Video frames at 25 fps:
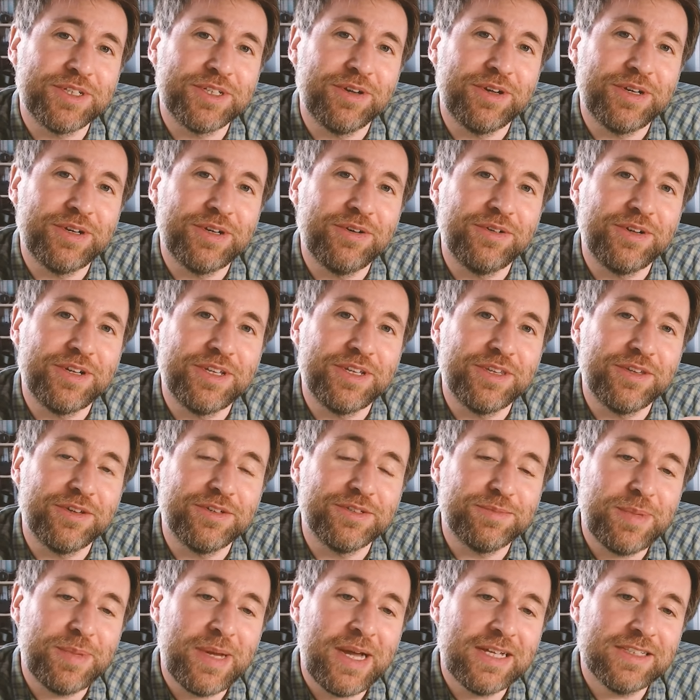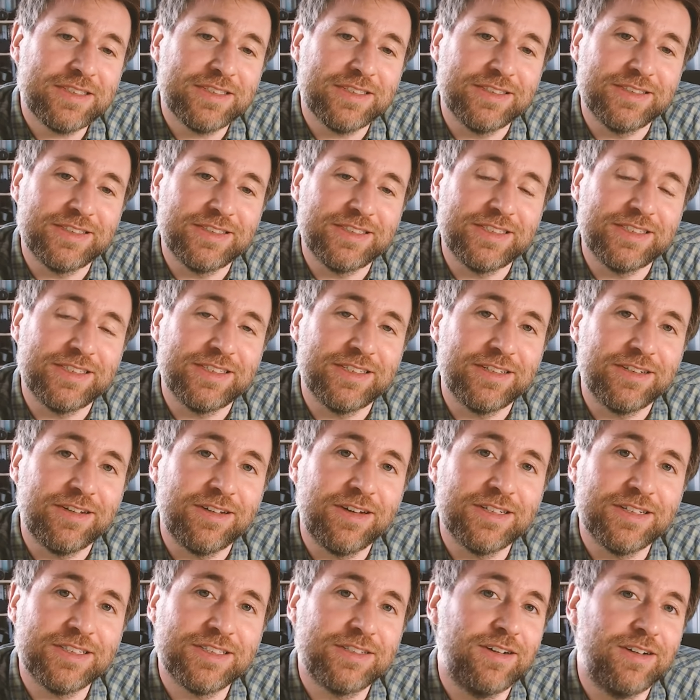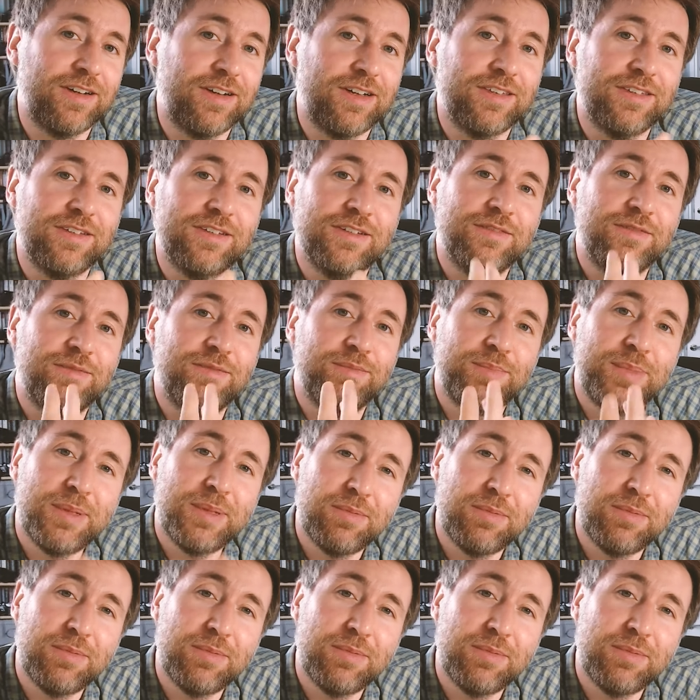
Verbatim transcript: what was going on in those patterns in the night sky that